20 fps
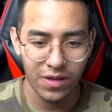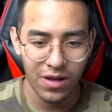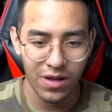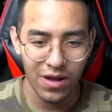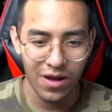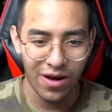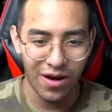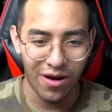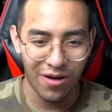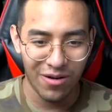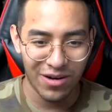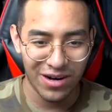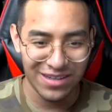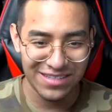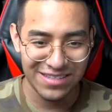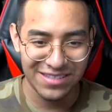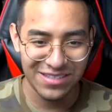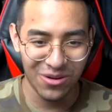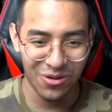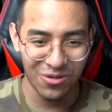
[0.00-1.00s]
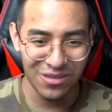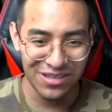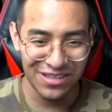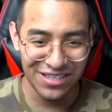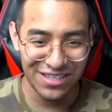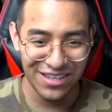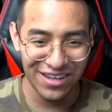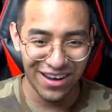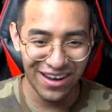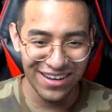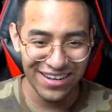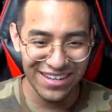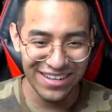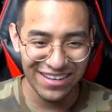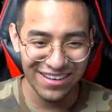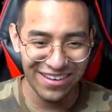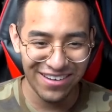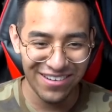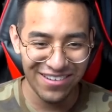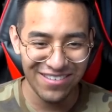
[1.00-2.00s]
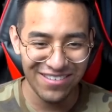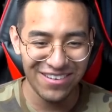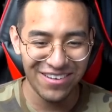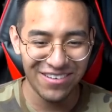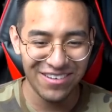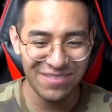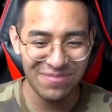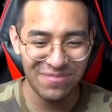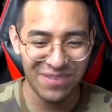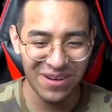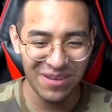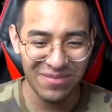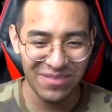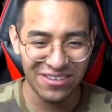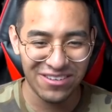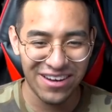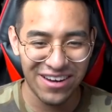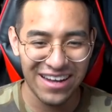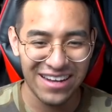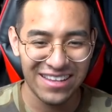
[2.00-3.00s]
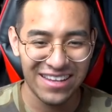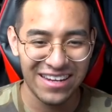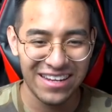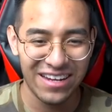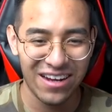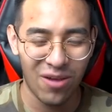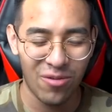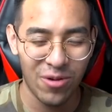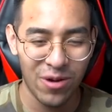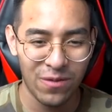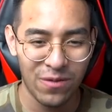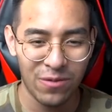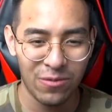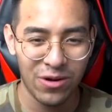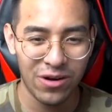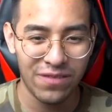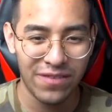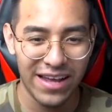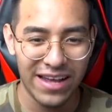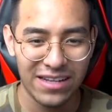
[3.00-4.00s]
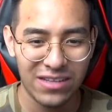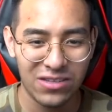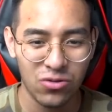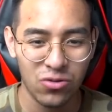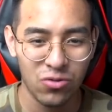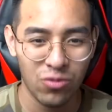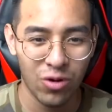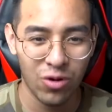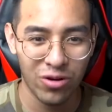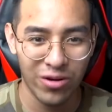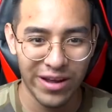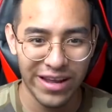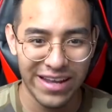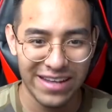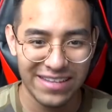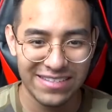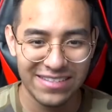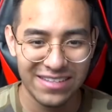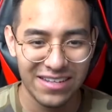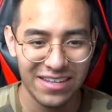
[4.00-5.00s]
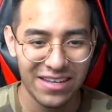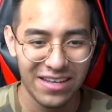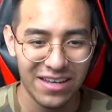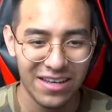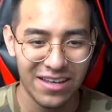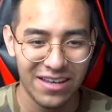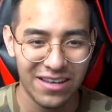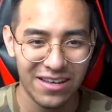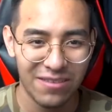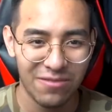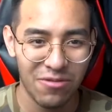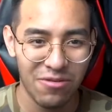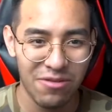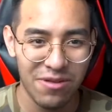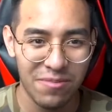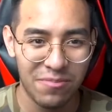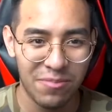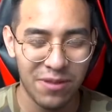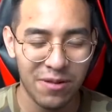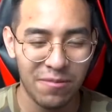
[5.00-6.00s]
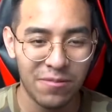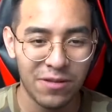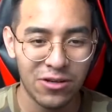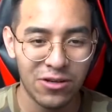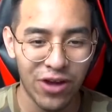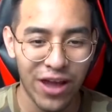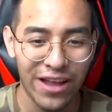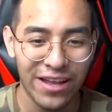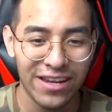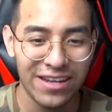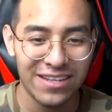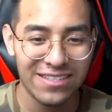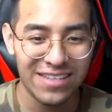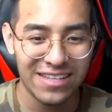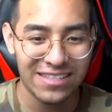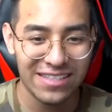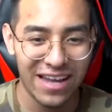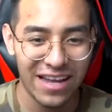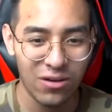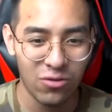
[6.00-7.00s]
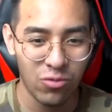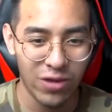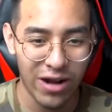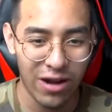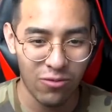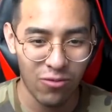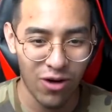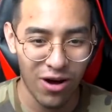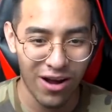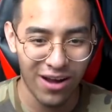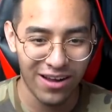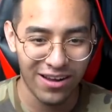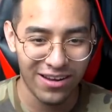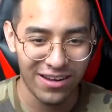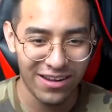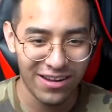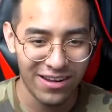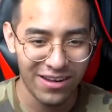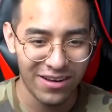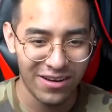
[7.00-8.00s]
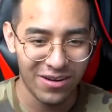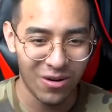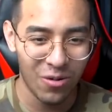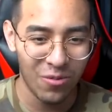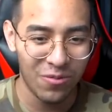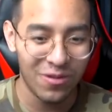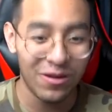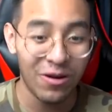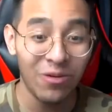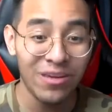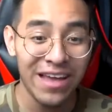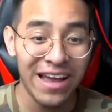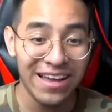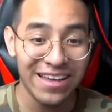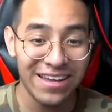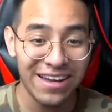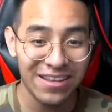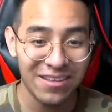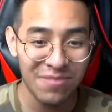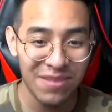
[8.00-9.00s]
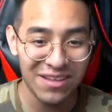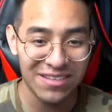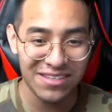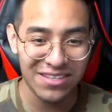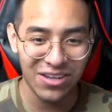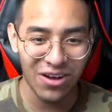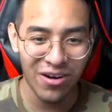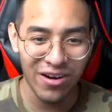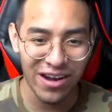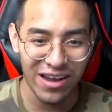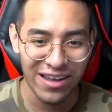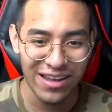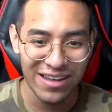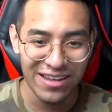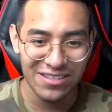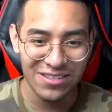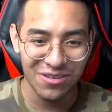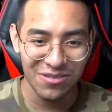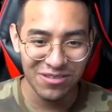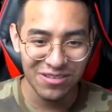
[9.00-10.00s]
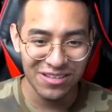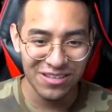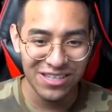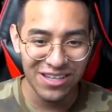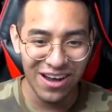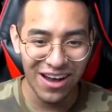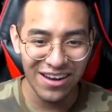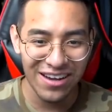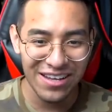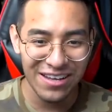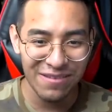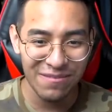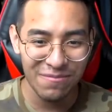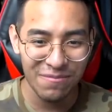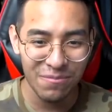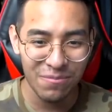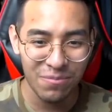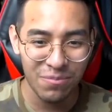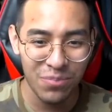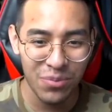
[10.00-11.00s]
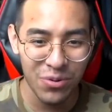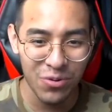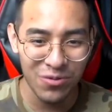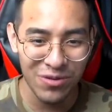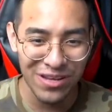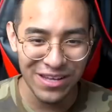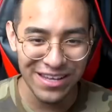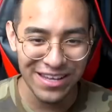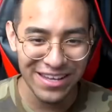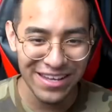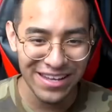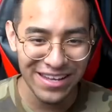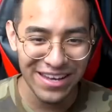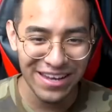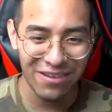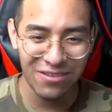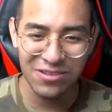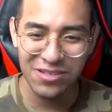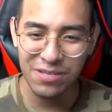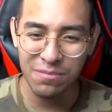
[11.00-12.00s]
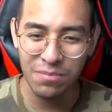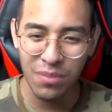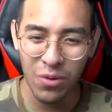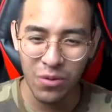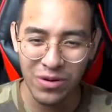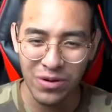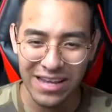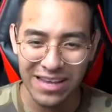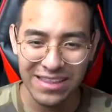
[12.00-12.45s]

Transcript: Alright, so Johnny, oh no, he put up the dragon and then he got rid of it. What if I had two royal eggs? Will he put up the dragon? Because that's kind of what I want. Hopefully, oh yeah, he got the message. Alright, so Johnny Booney, or is it Boney?